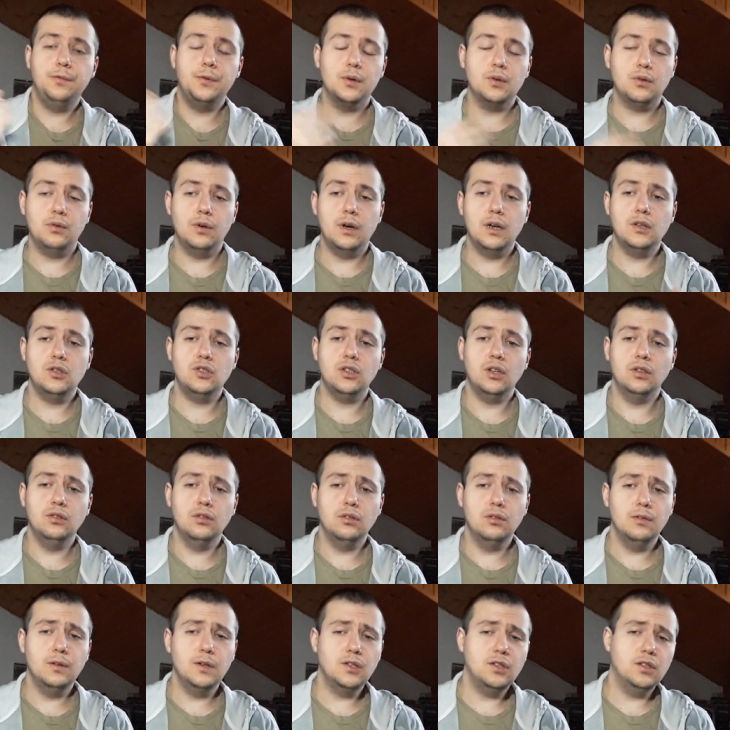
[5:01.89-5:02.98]
for Croatia
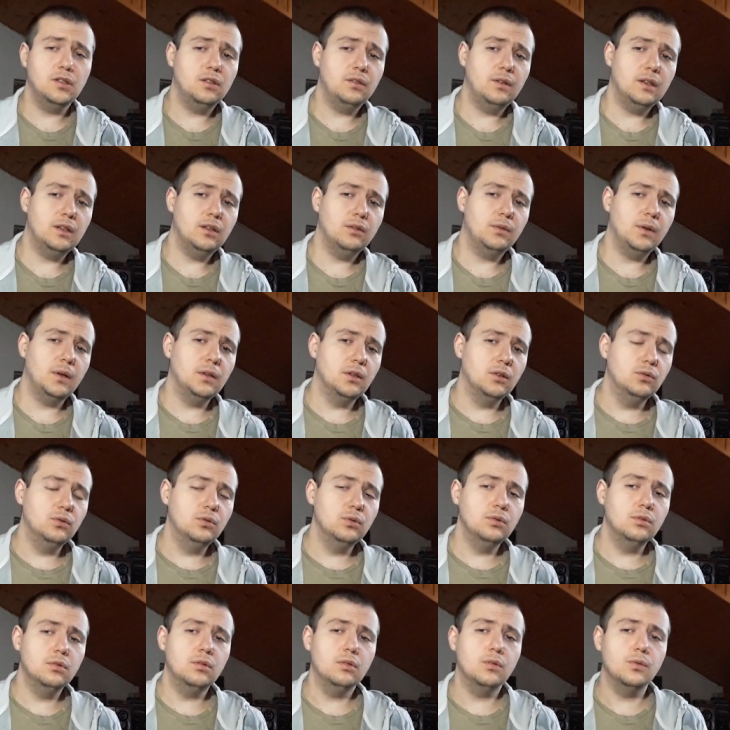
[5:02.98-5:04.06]
Eurovision
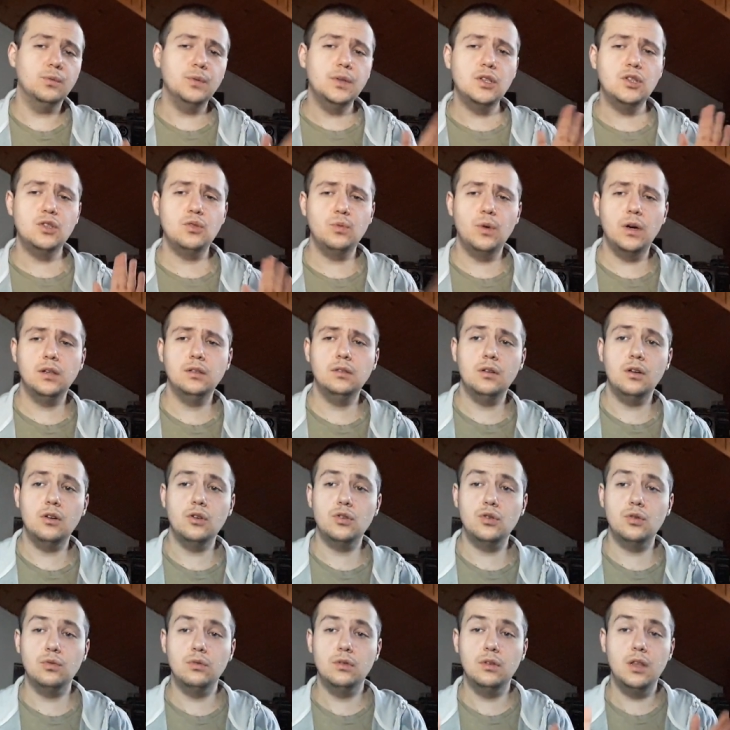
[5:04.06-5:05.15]
2022? Which one
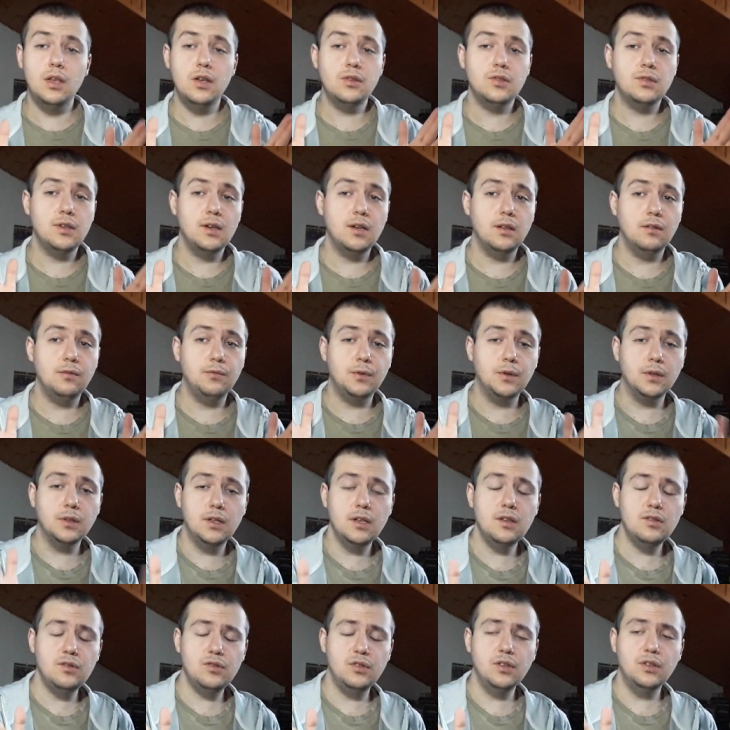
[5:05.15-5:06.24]
should they send for
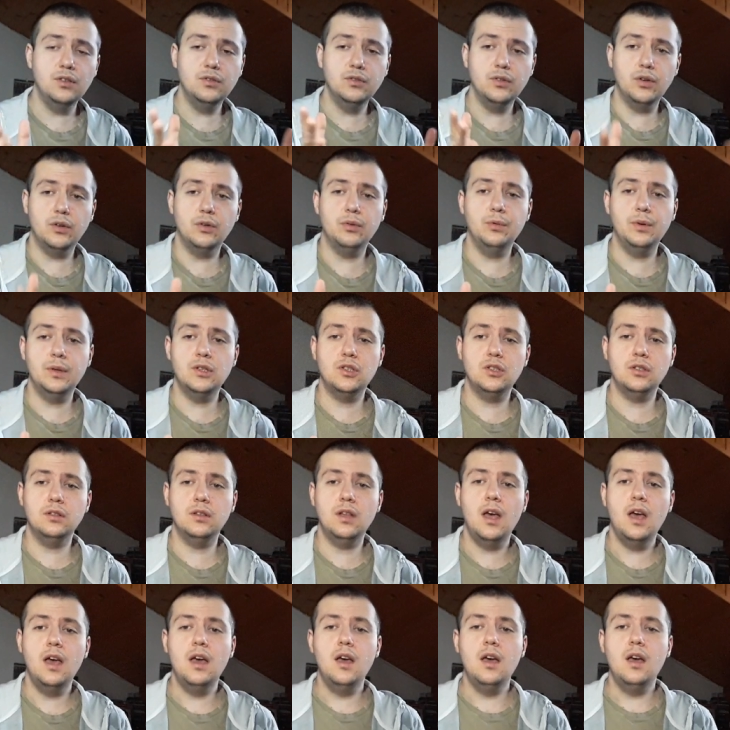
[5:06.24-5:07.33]
this year Eurovision?
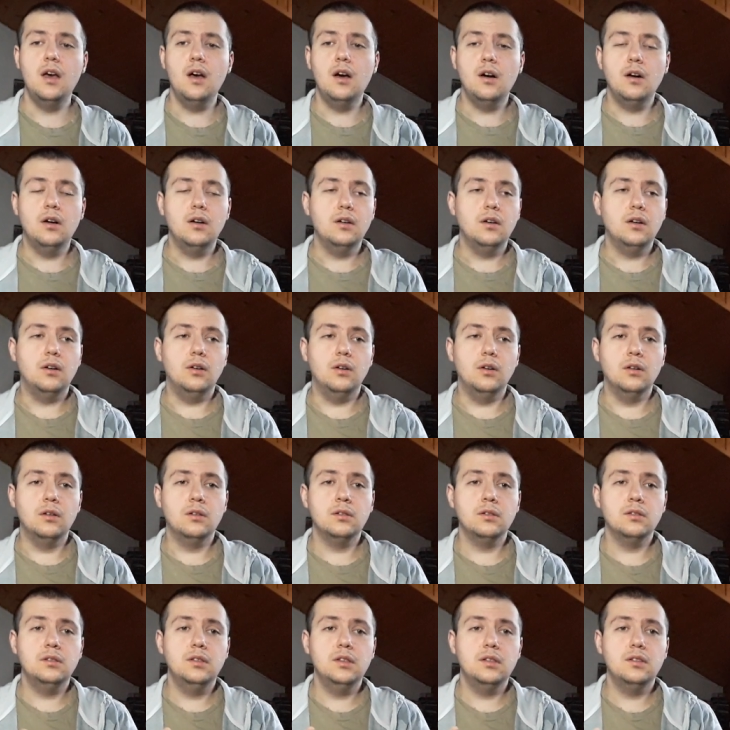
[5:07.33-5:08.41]

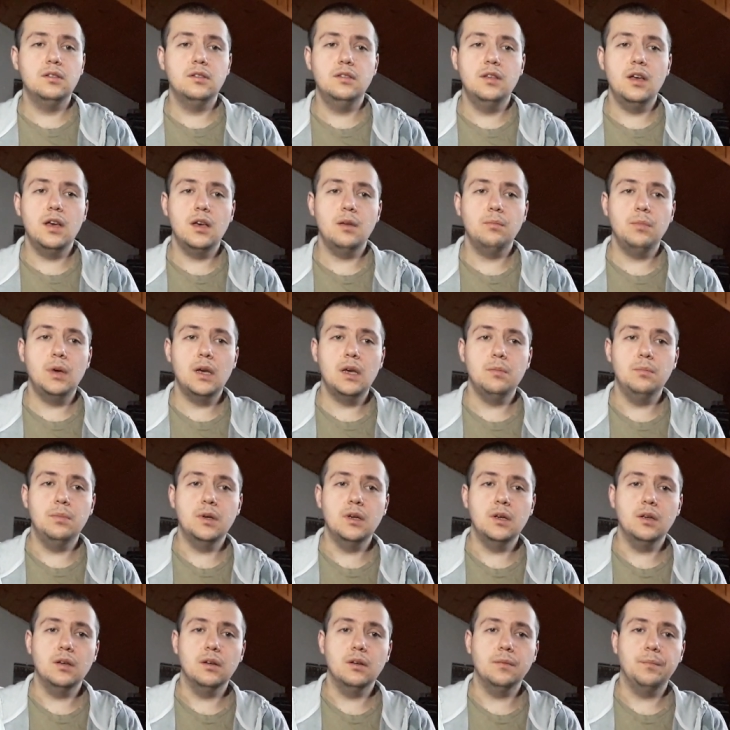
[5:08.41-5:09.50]
Or did they
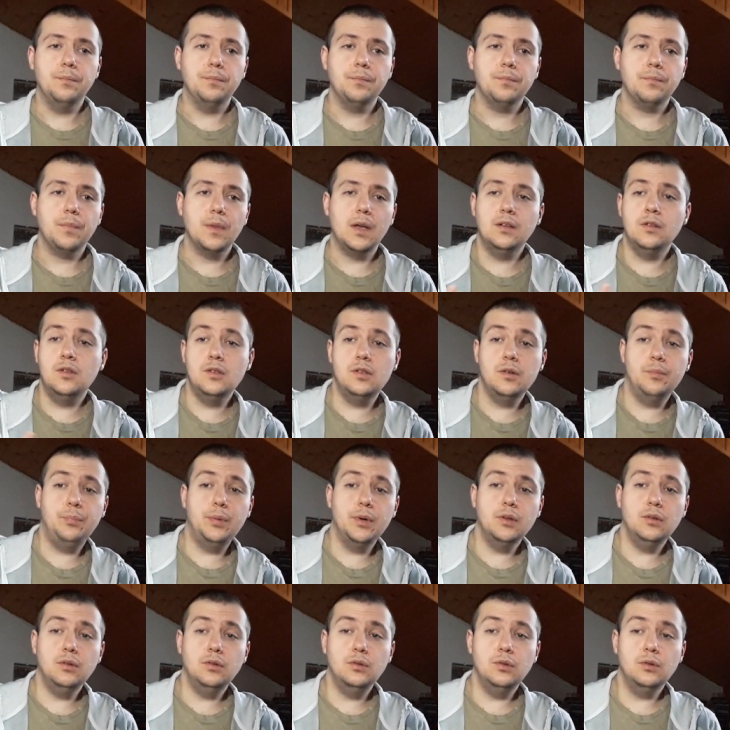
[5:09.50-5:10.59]
maybe
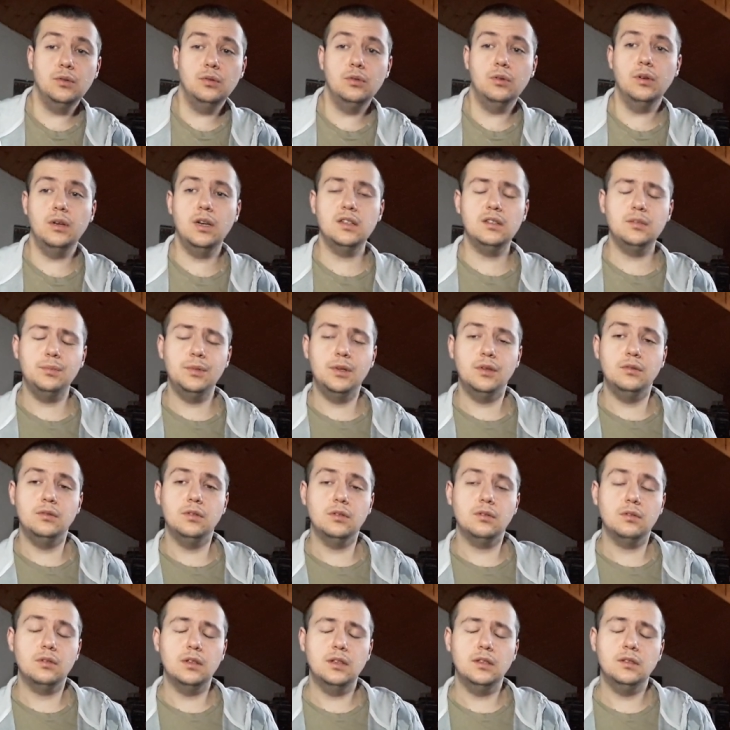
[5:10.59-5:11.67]
disappoint you? Let me
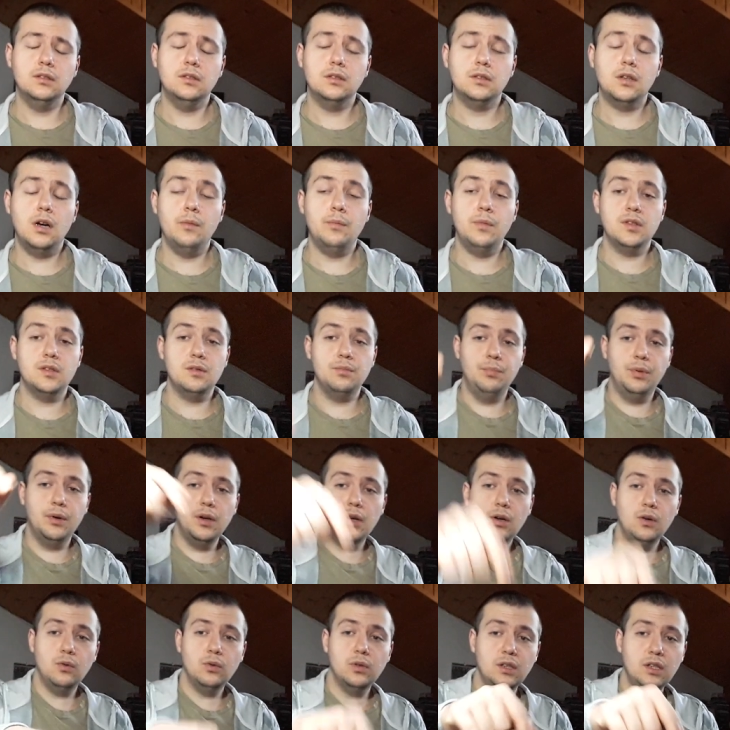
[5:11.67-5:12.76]
know in the comments
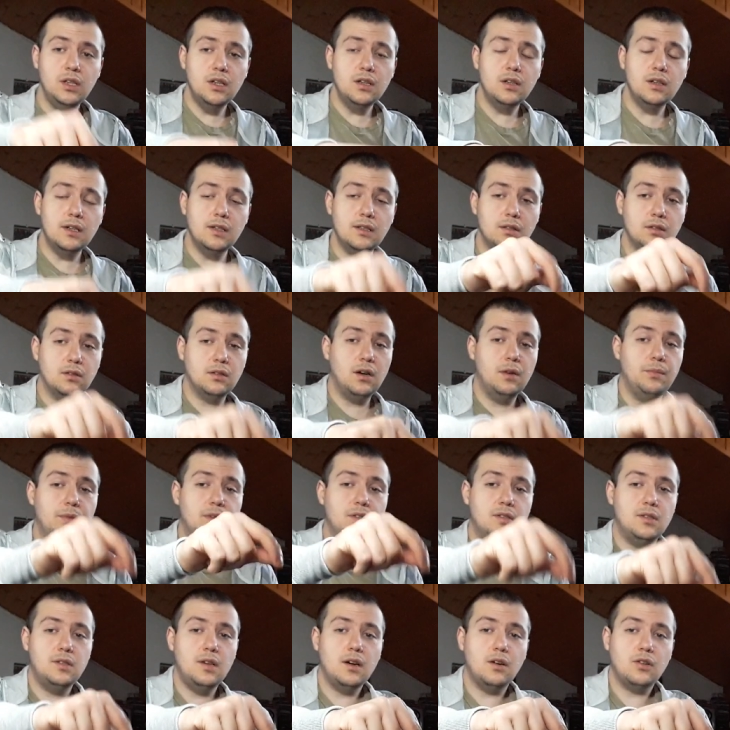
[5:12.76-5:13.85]
below, here in the comment
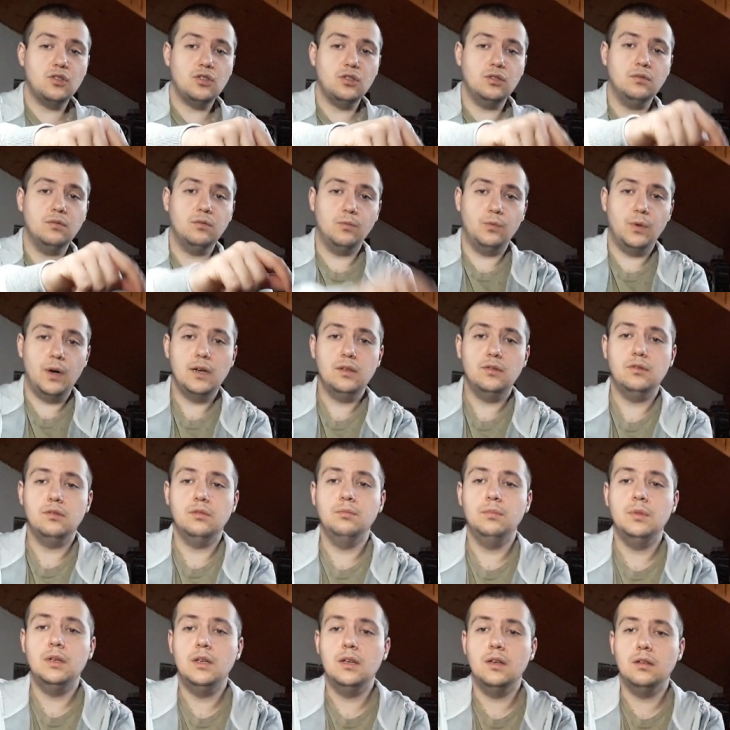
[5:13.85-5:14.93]
section. Write to
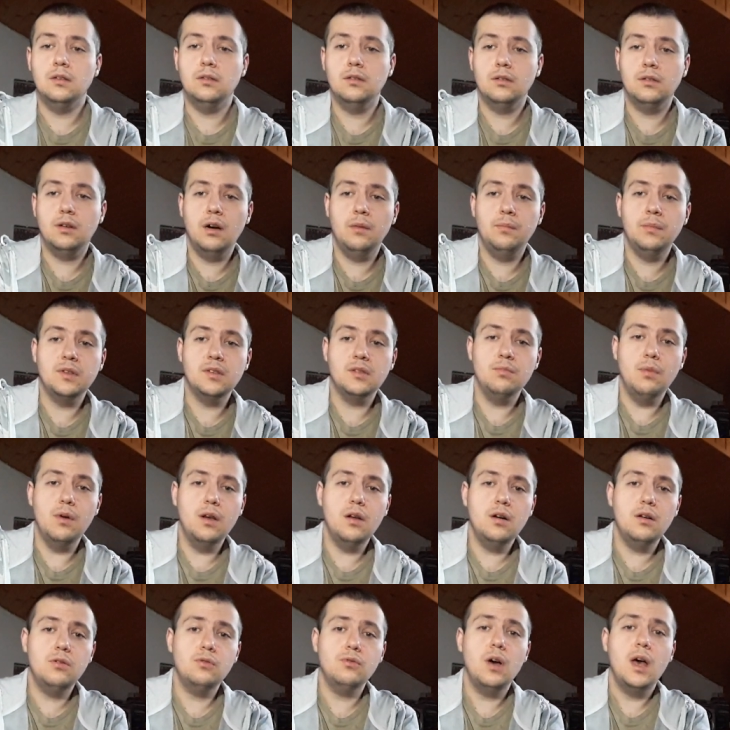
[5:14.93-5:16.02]
me in the comments
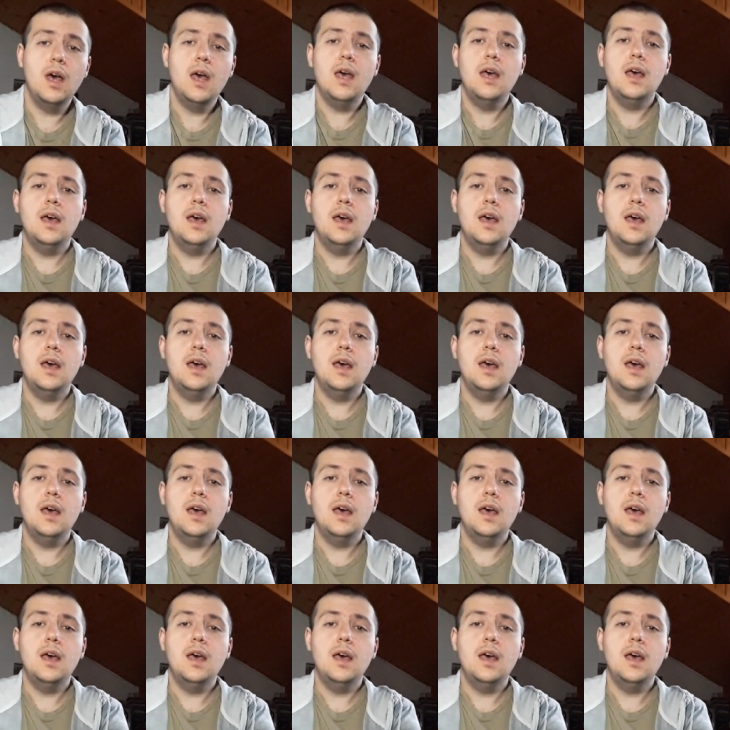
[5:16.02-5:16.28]
below,